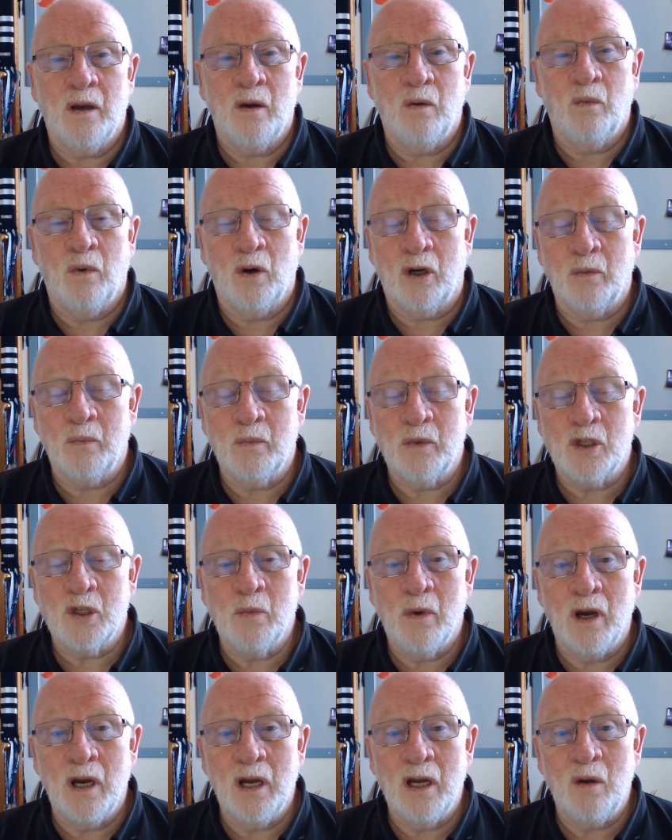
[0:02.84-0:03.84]
Welcome to
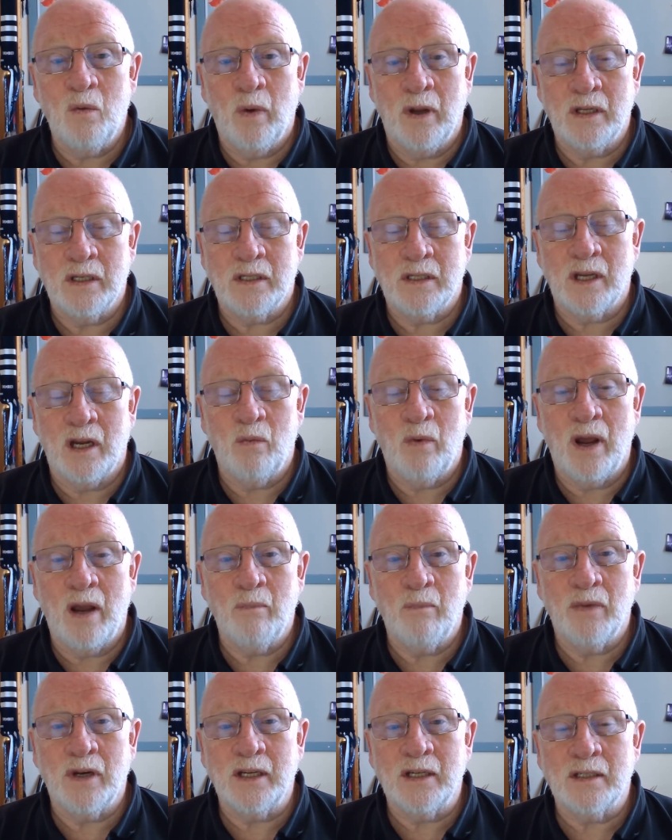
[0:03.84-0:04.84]
my Wednesday
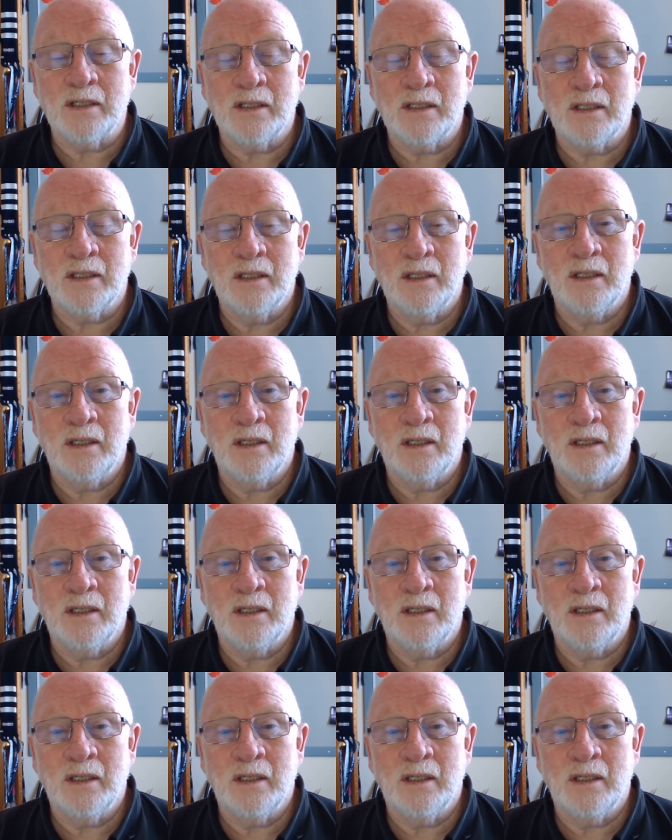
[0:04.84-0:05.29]
ramblings.